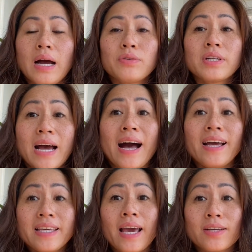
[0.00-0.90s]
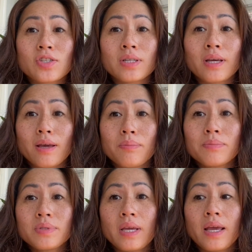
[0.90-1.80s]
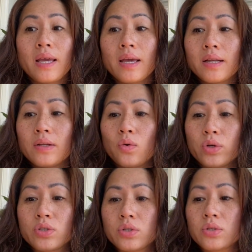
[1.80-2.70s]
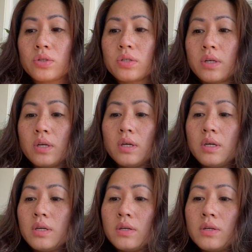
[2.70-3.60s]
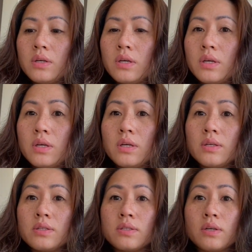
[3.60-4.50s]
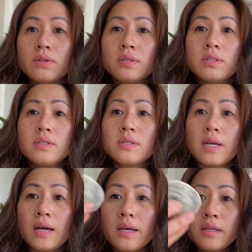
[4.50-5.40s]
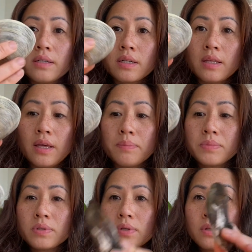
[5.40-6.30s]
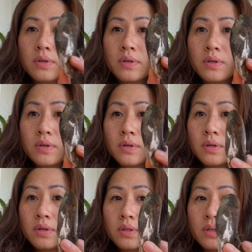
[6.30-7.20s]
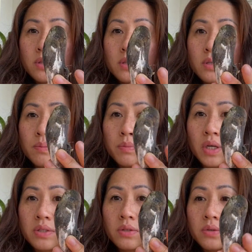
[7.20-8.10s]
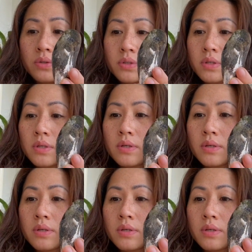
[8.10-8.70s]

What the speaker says: did I catch clams and oysters. So this is the guy, clams. This is mussels,